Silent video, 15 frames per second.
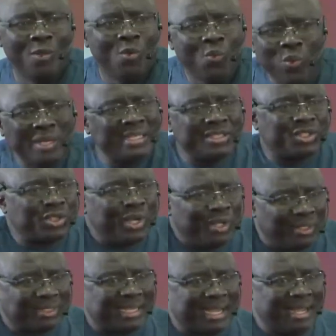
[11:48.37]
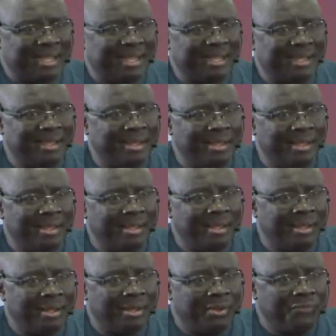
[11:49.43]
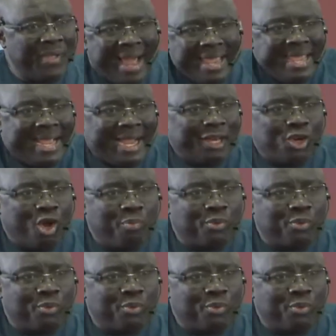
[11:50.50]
What is shelter that he cannot